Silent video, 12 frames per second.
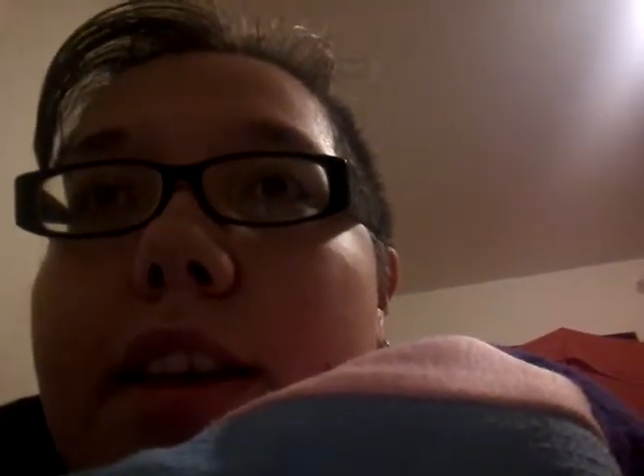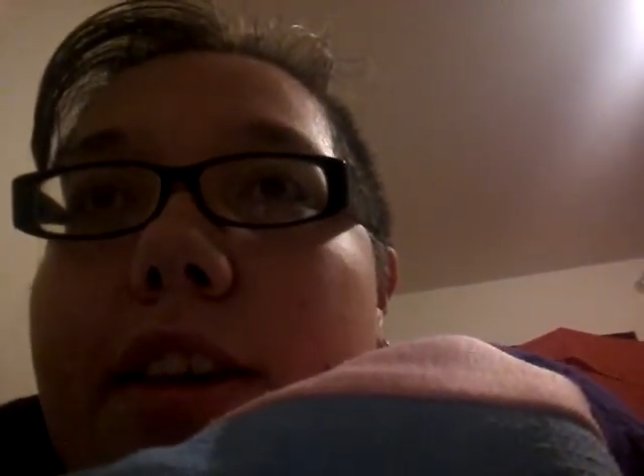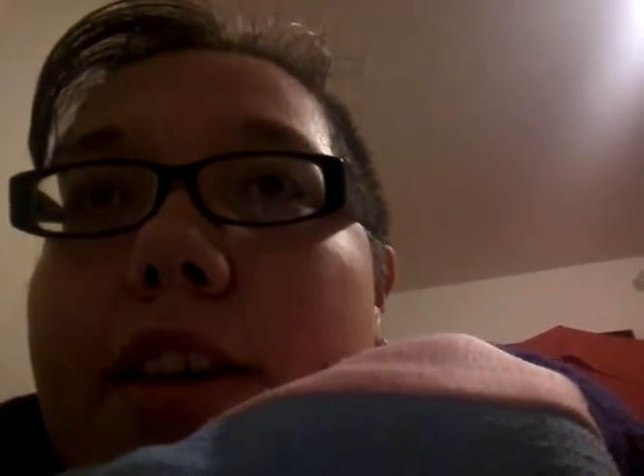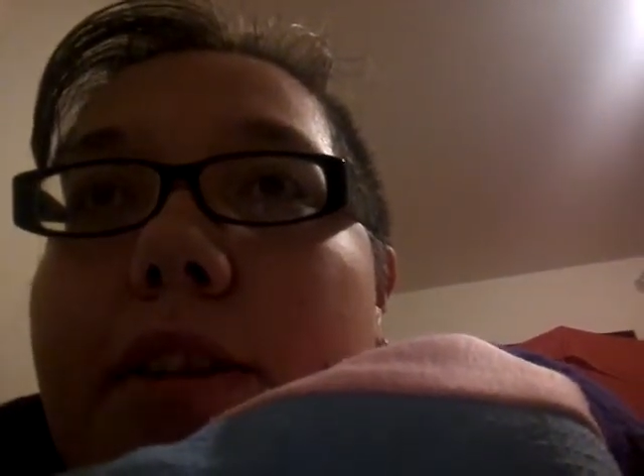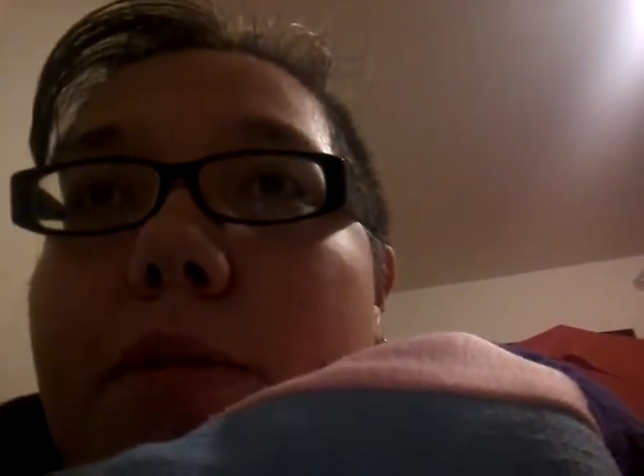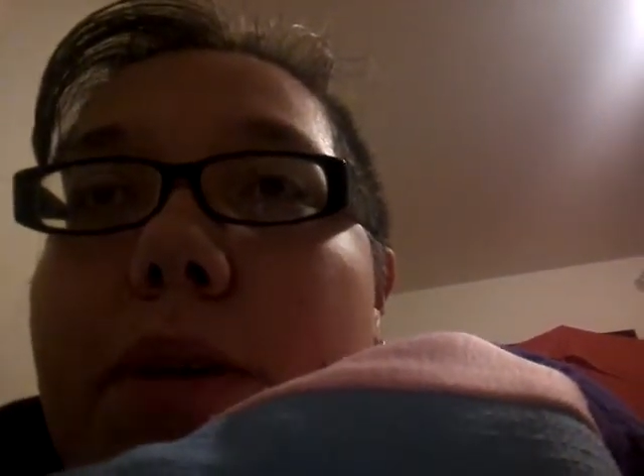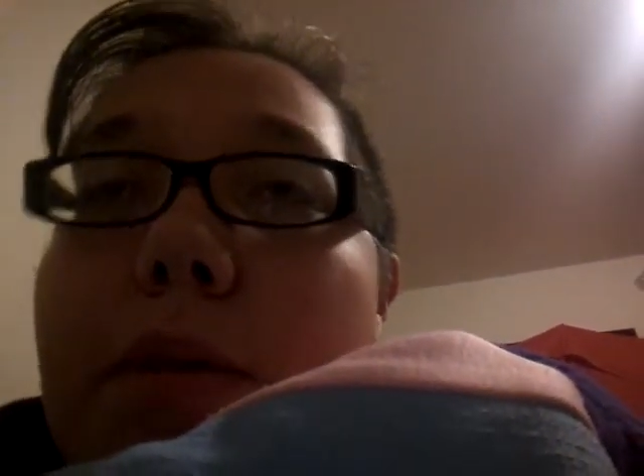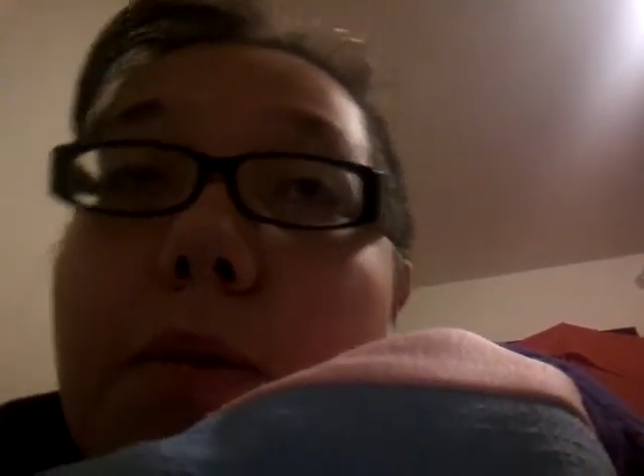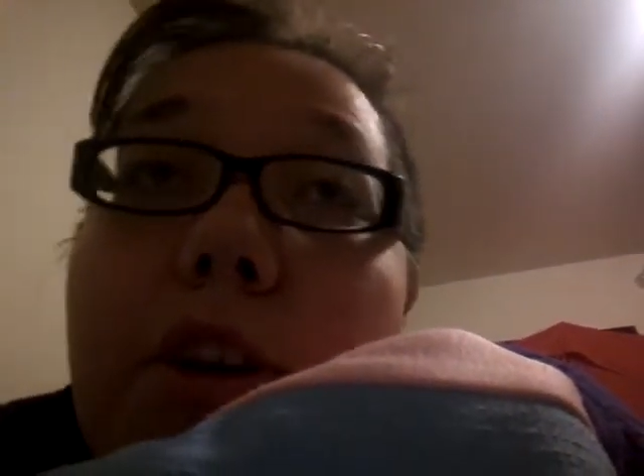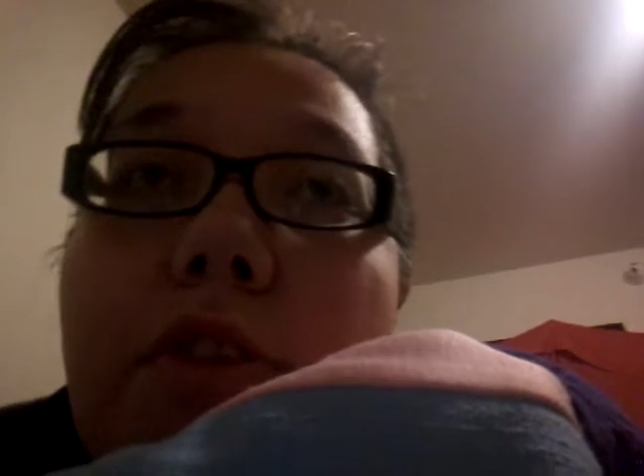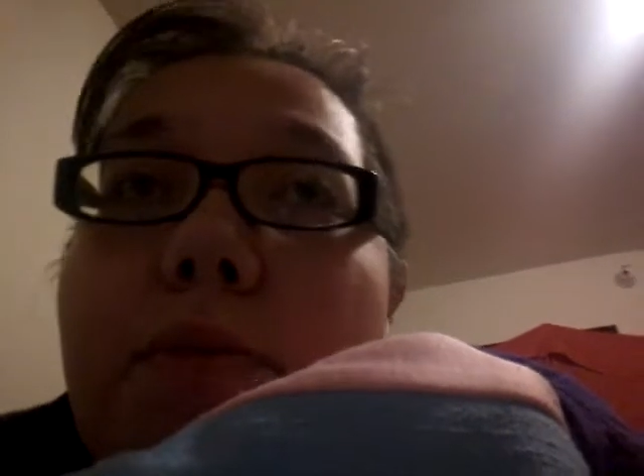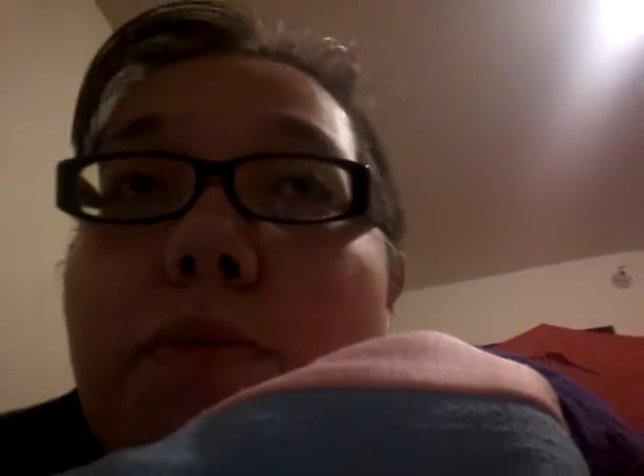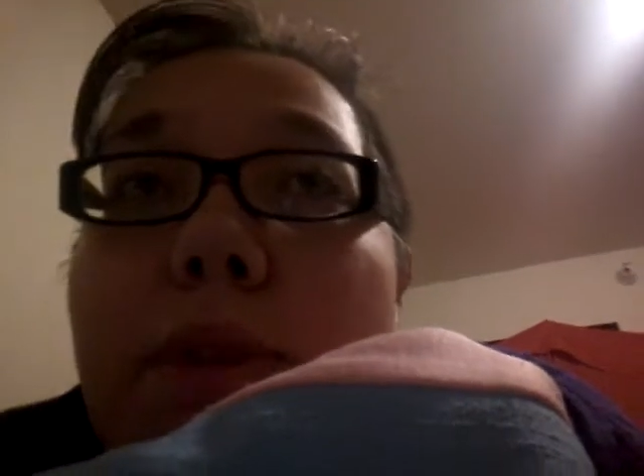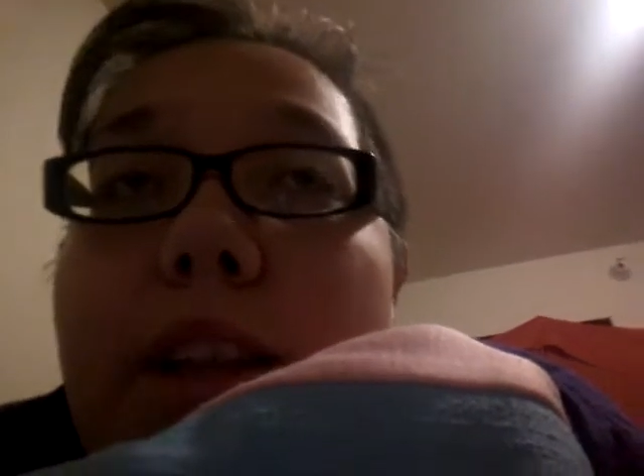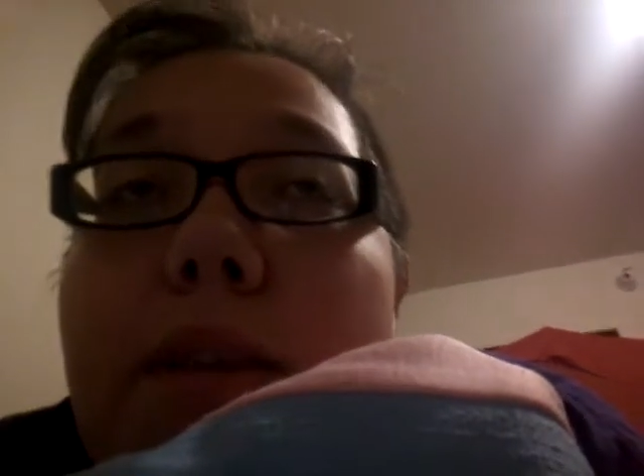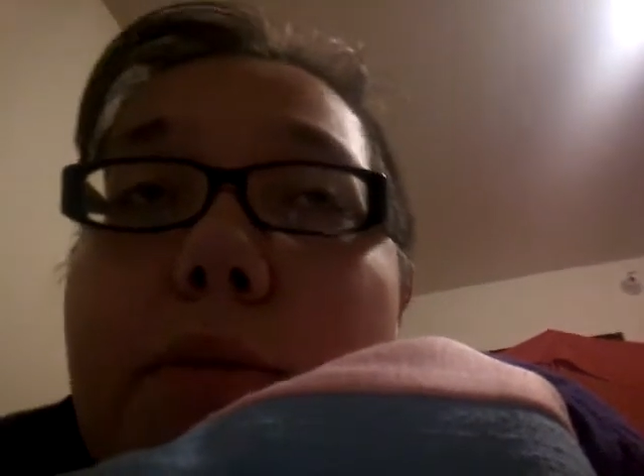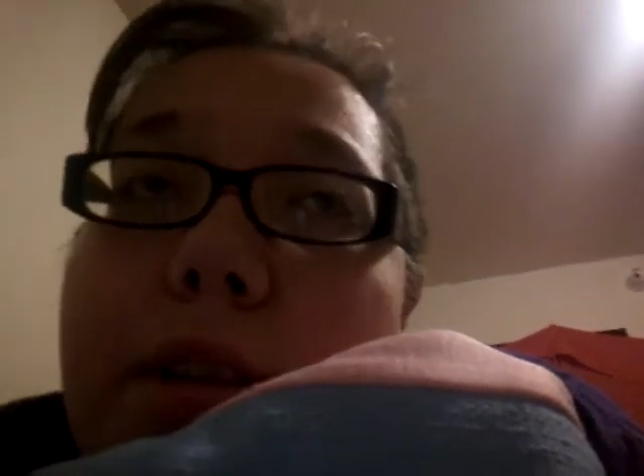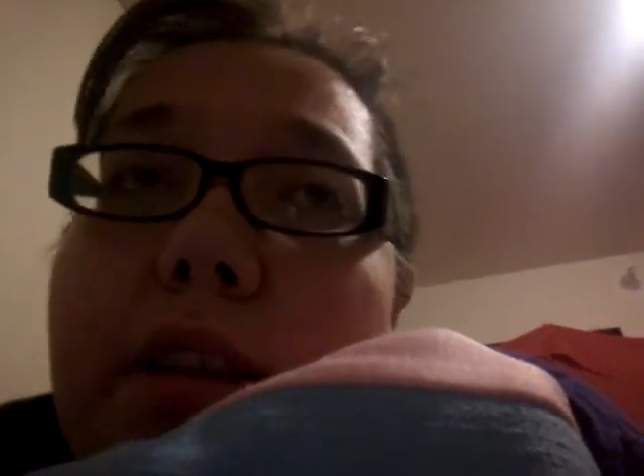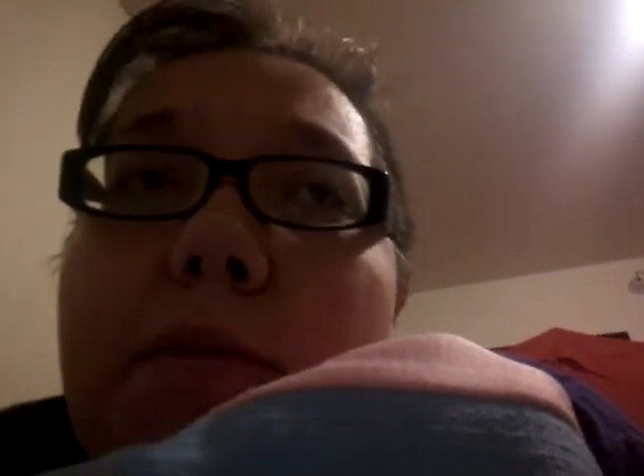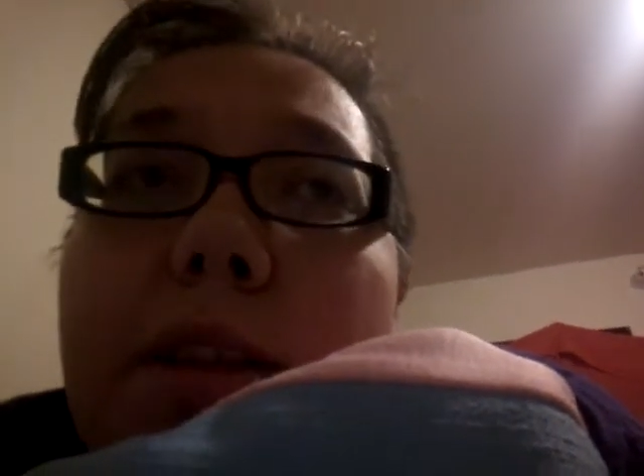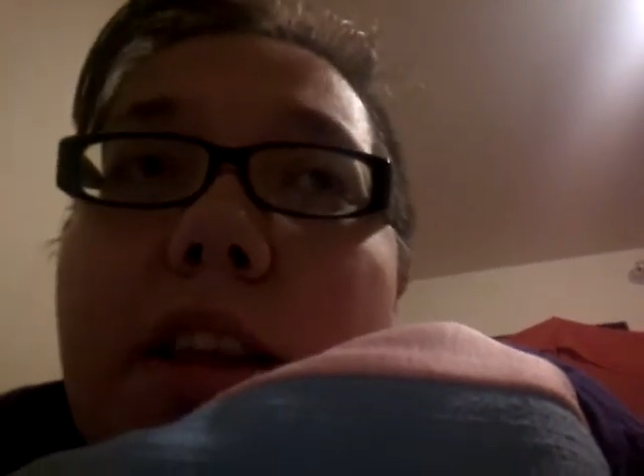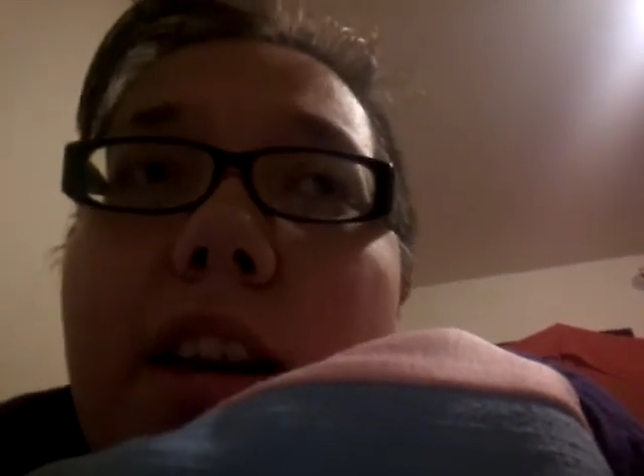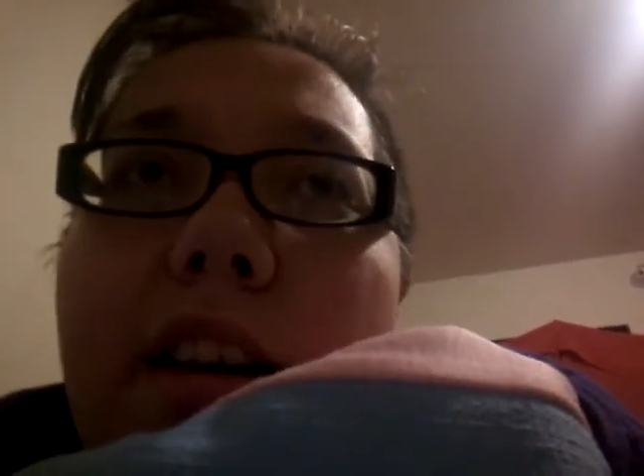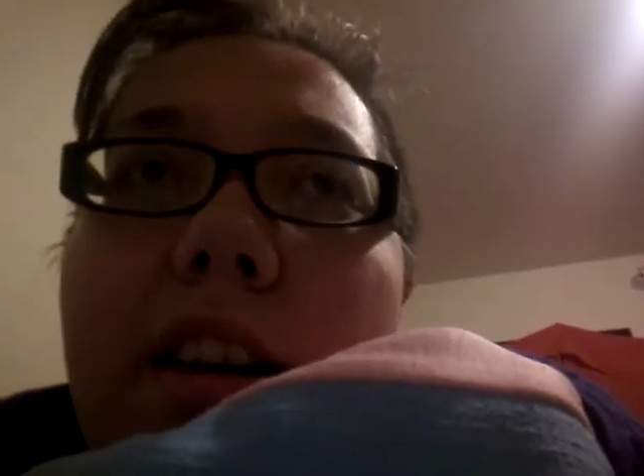We worked really, really,
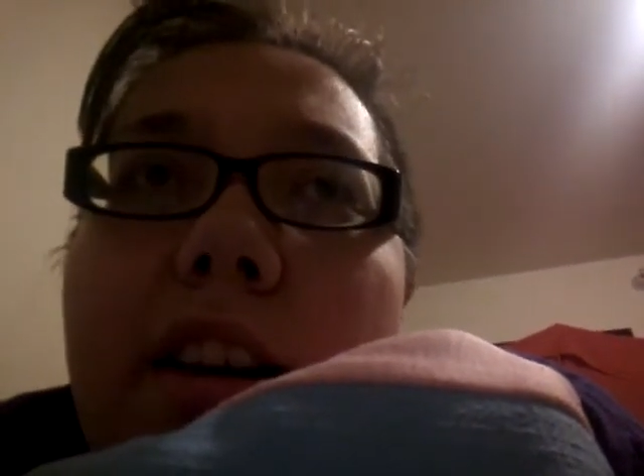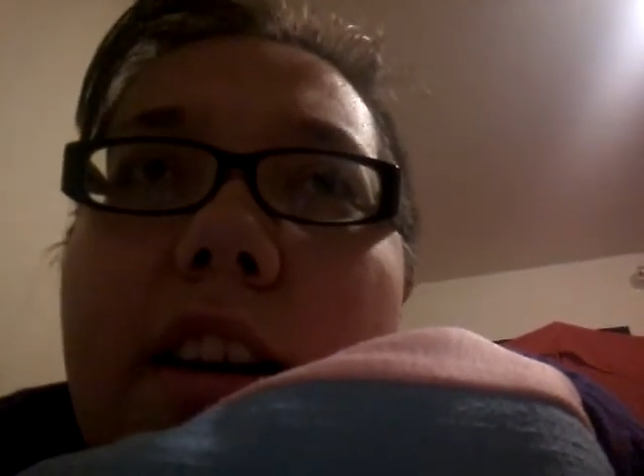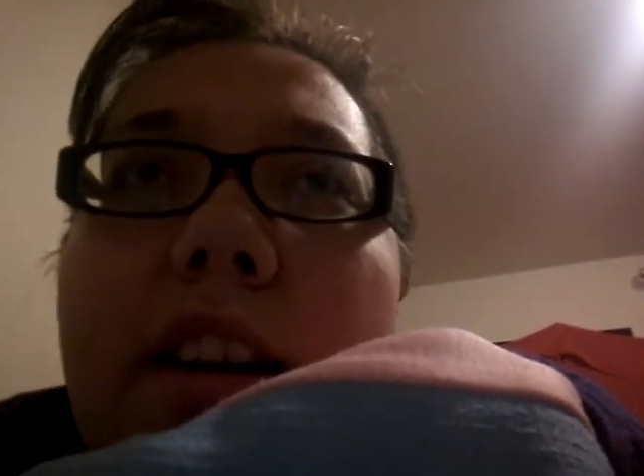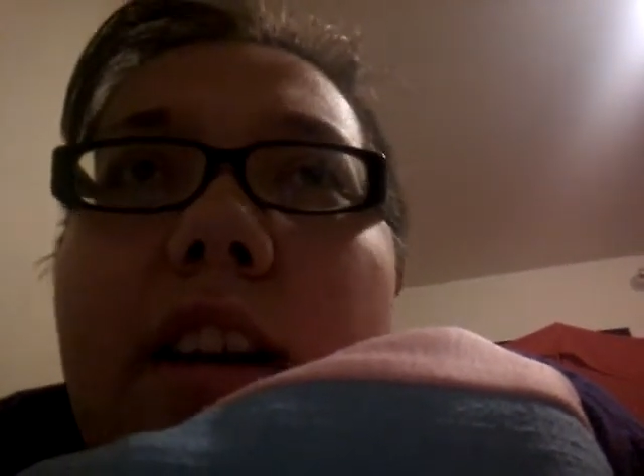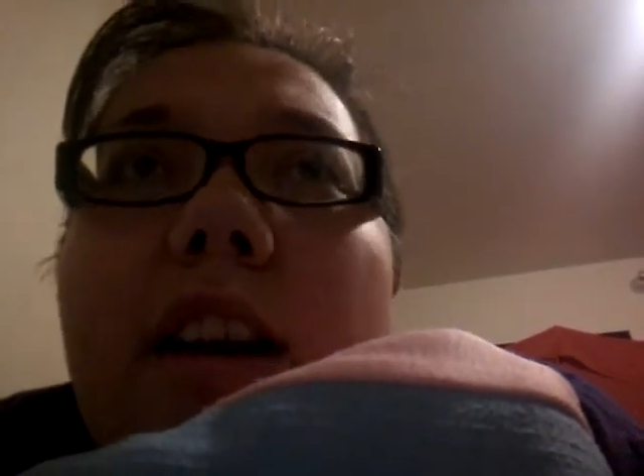really hard.